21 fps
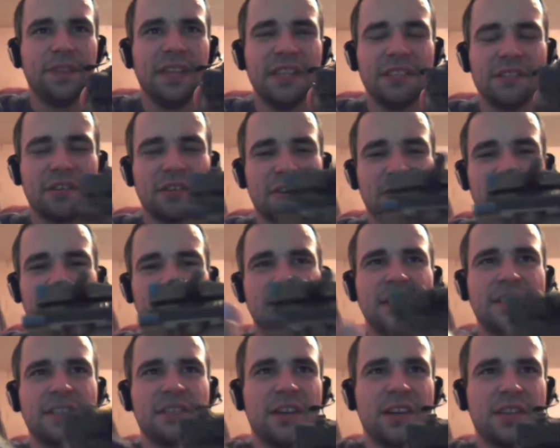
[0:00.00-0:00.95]
These
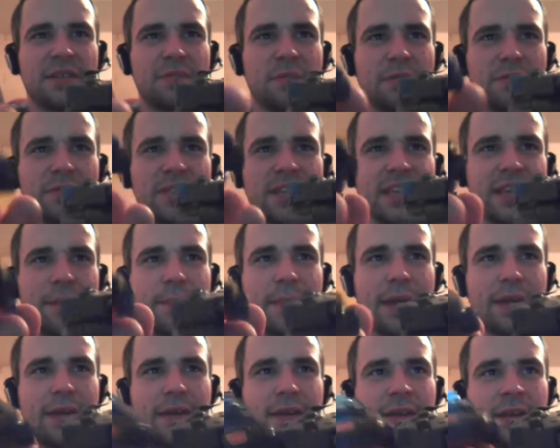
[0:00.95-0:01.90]
guys won't set you
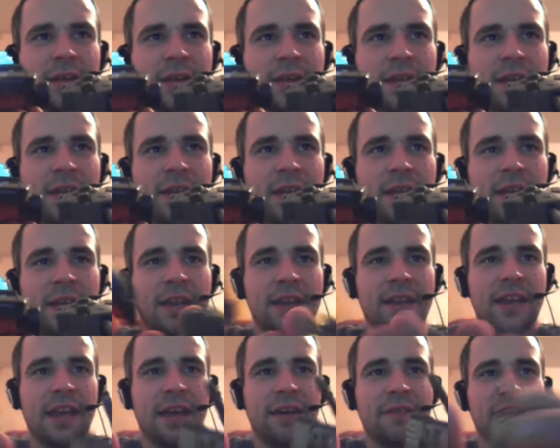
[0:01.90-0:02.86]
back.
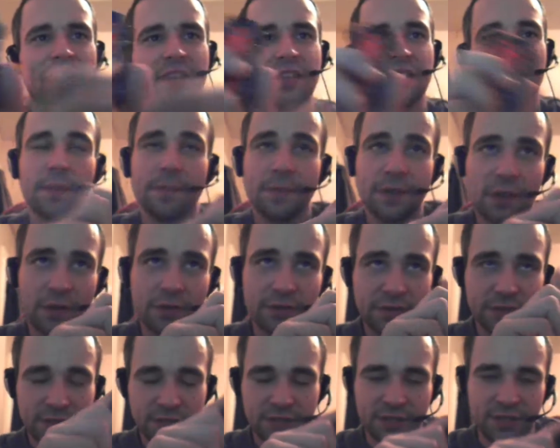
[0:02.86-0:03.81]
Now the
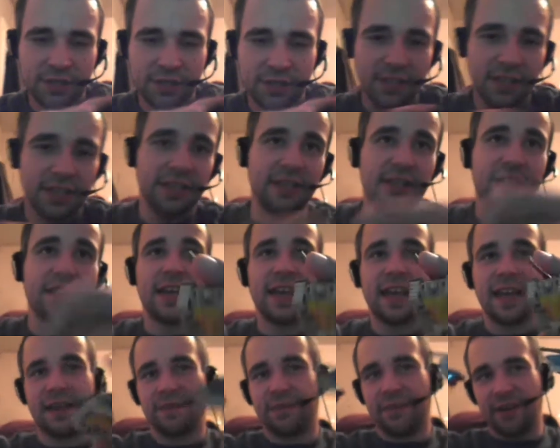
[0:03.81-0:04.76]
Decepticons did
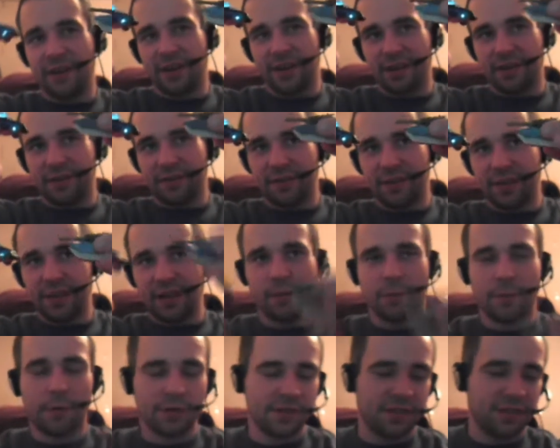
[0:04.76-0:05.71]
have their
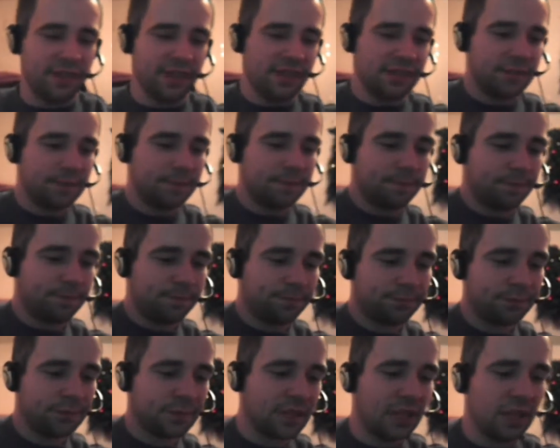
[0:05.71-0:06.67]
counterparts to these,
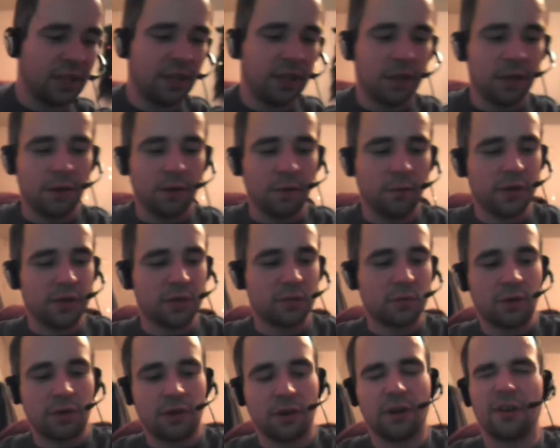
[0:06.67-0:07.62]
which
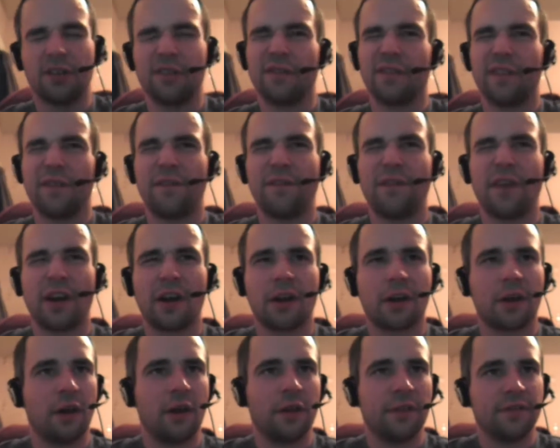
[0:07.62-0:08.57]
were the
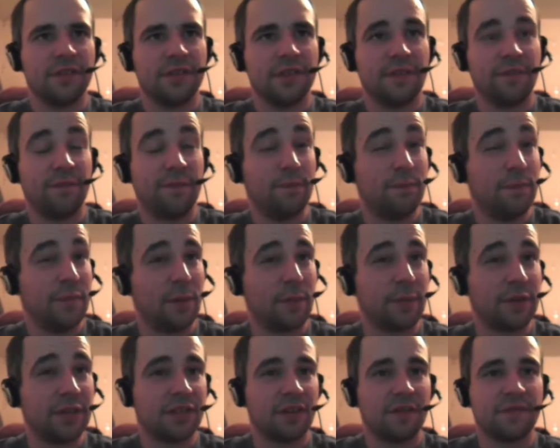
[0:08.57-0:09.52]
Firecons, if
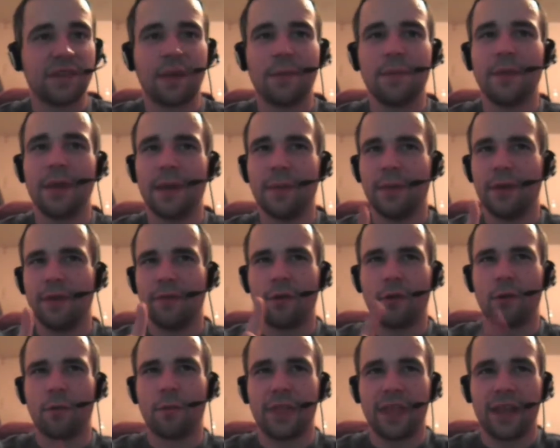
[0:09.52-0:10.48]
memory serves. I may be
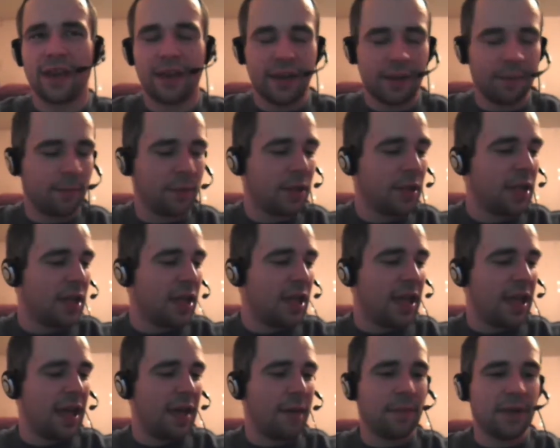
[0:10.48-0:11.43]
wrong with that name.
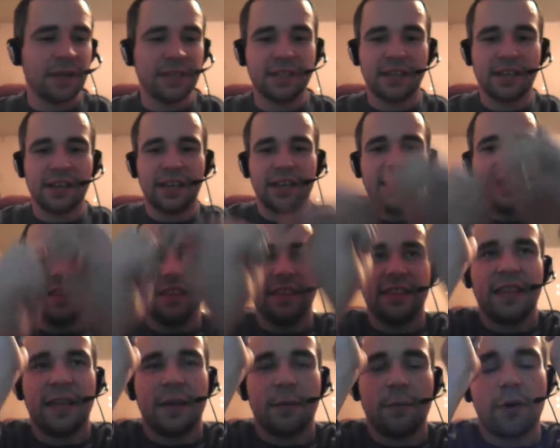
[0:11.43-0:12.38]
And basically
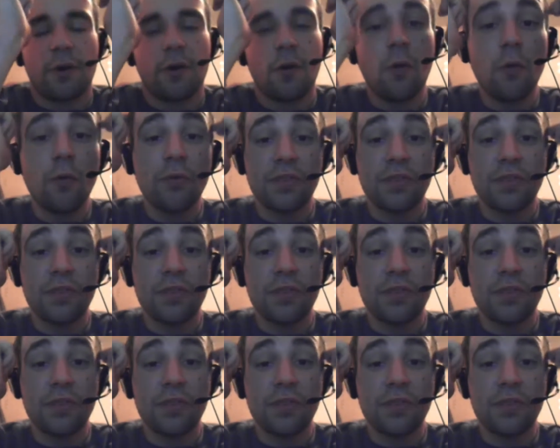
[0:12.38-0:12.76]
they were